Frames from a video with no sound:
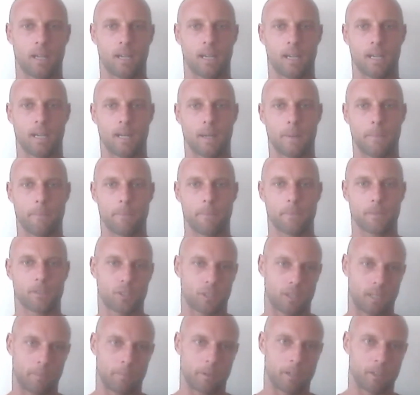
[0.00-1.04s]

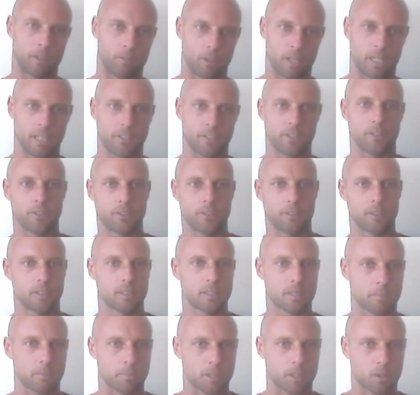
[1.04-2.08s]
So let me read you
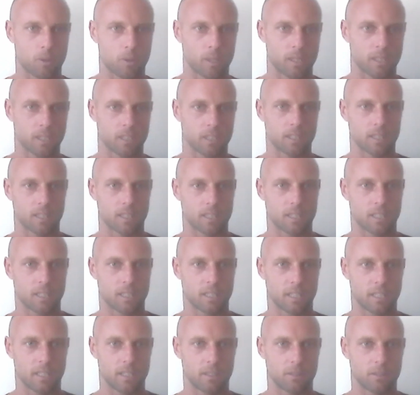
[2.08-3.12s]
some of the questions that
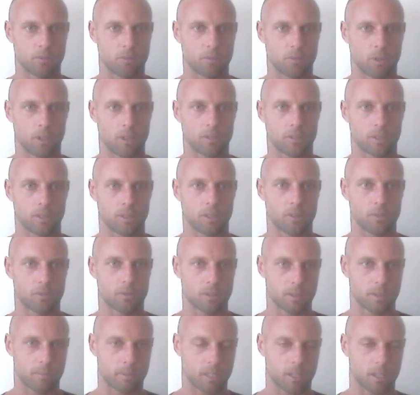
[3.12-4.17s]
she wrote,
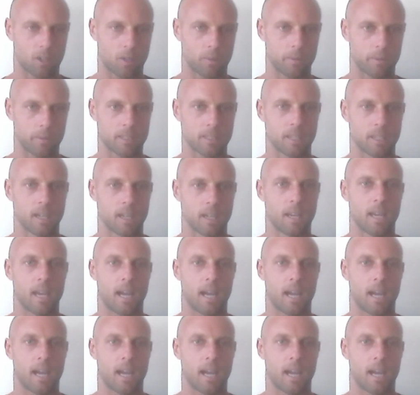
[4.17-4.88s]
some of the comments.